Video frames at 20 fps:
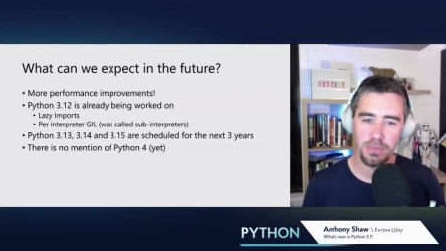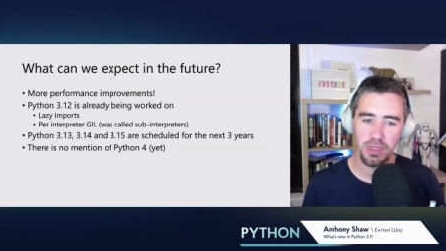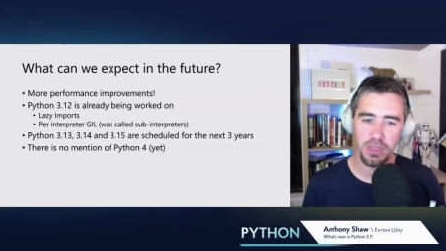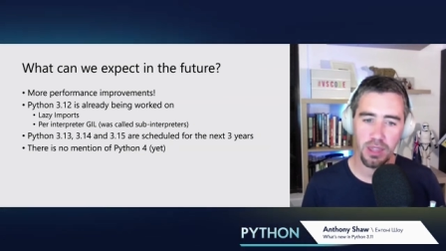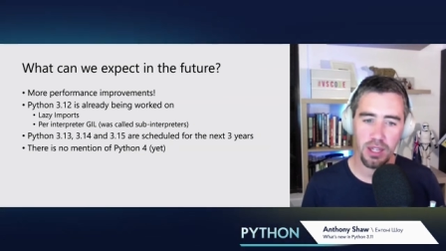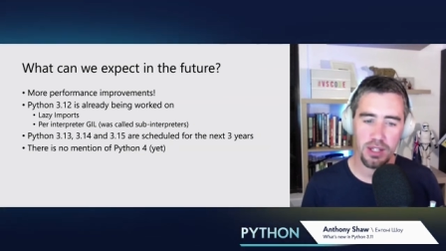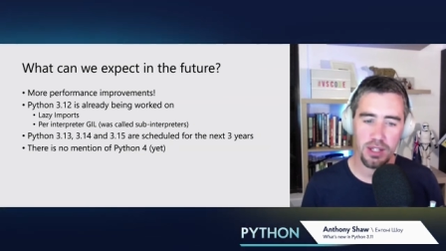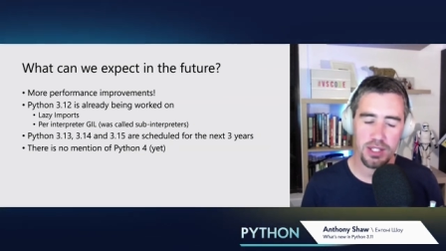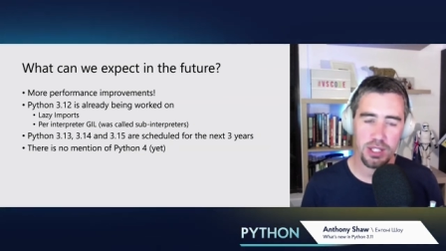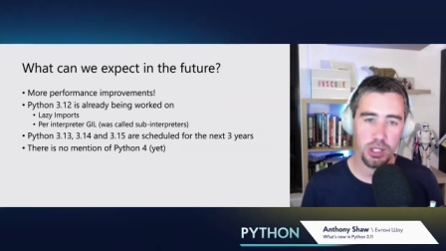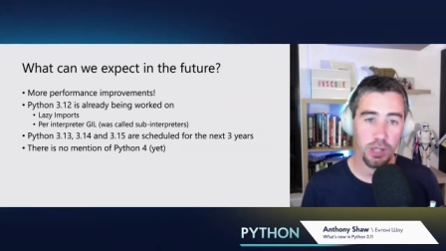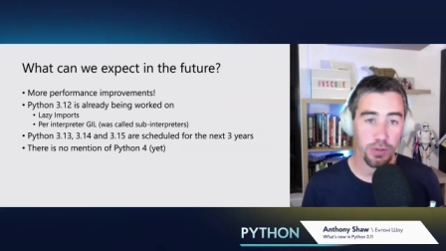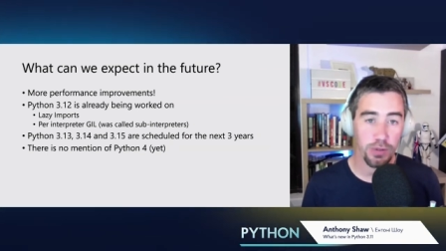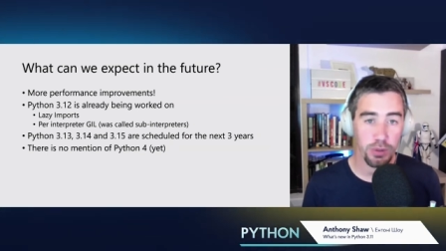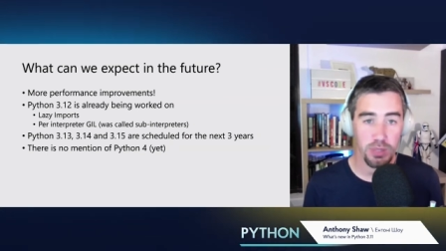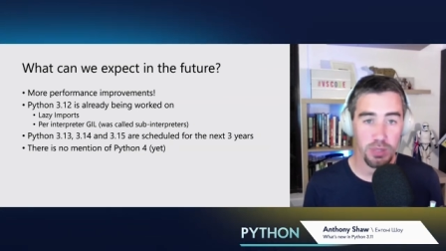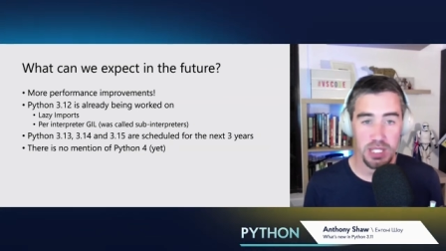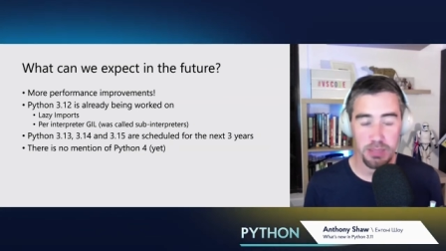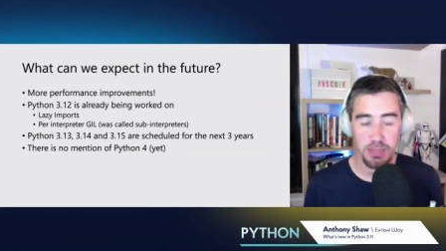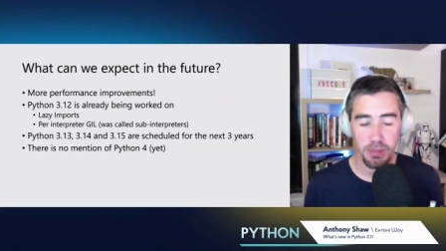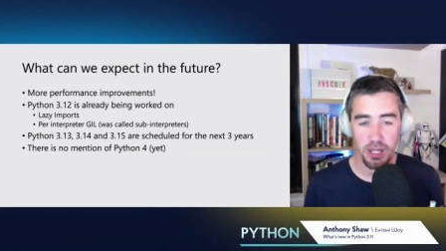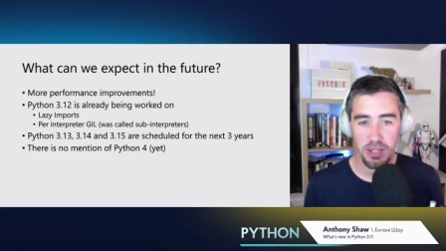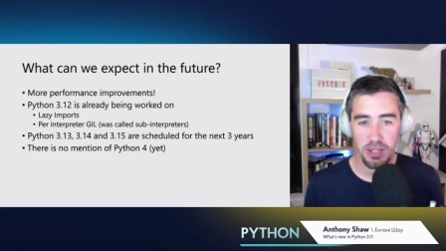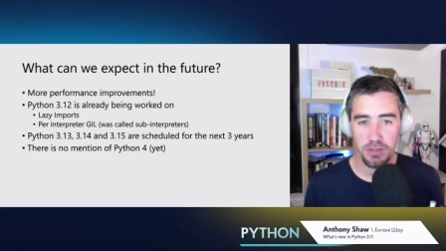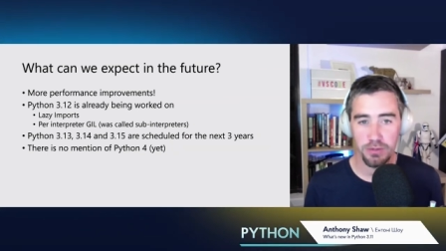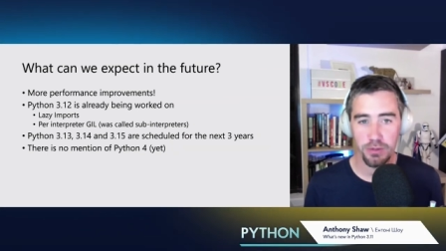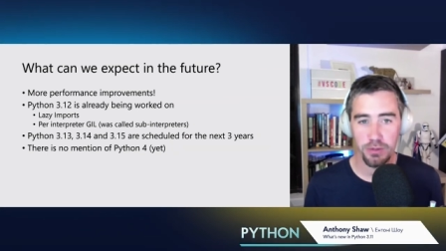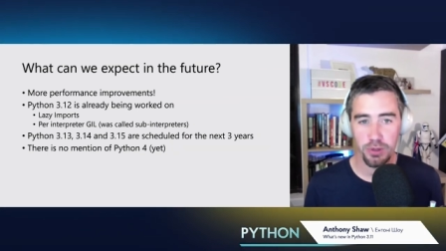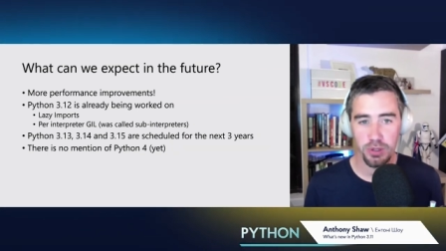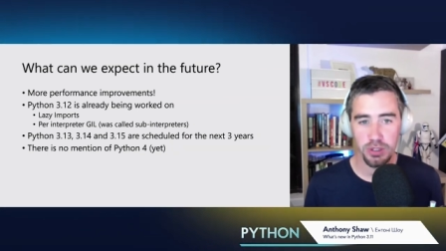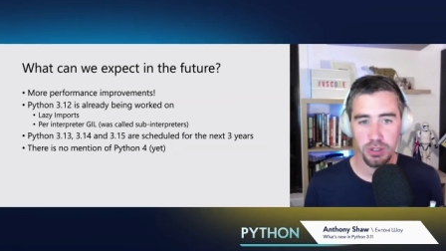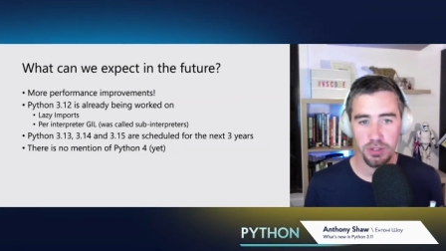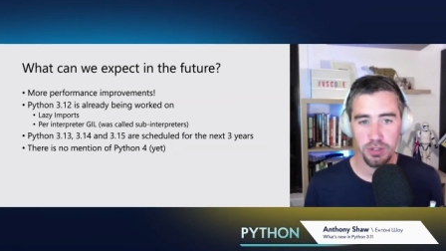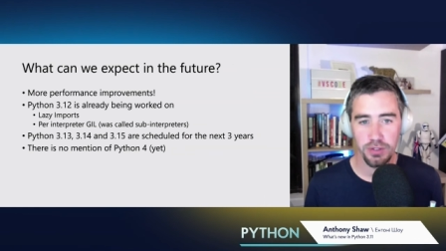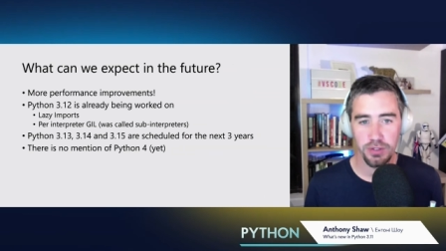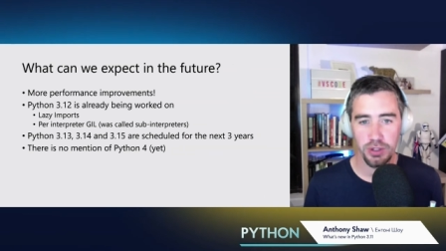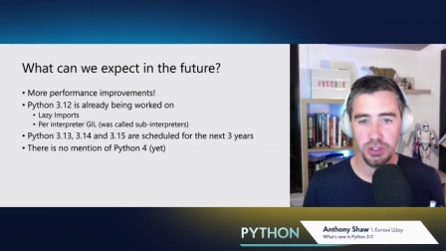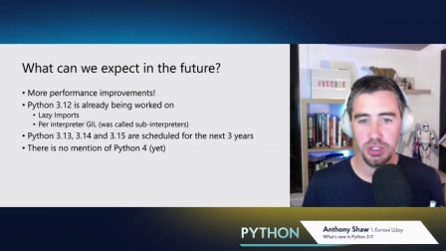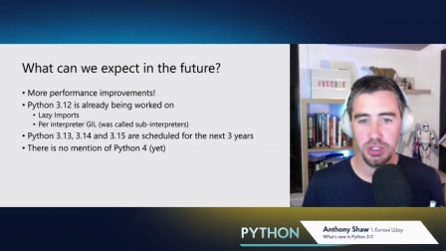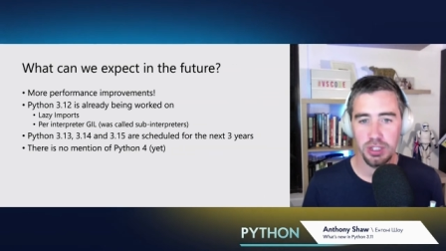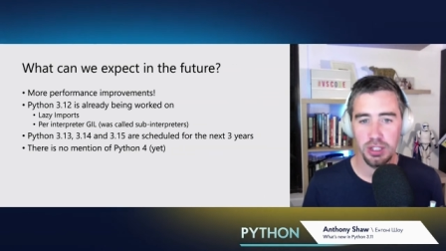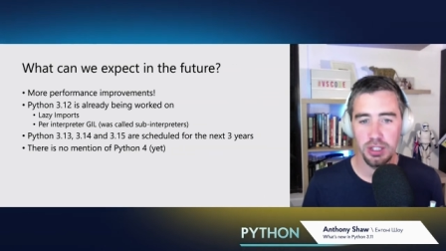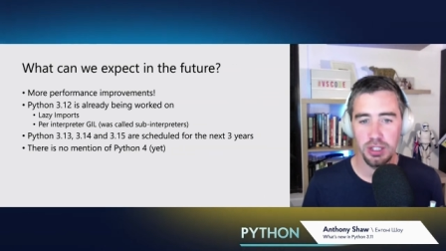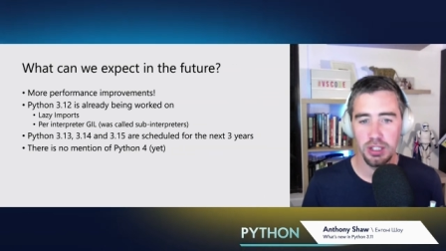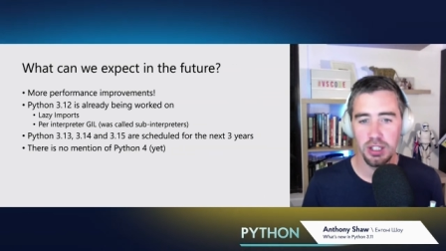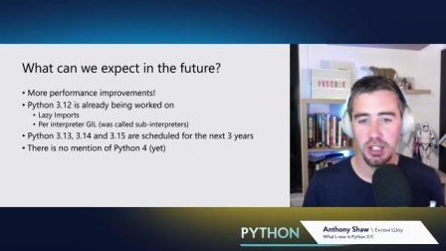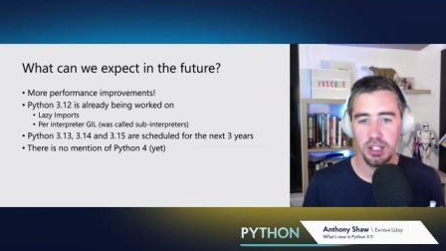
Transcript: Uh, so, if there is a Python 4 in the future,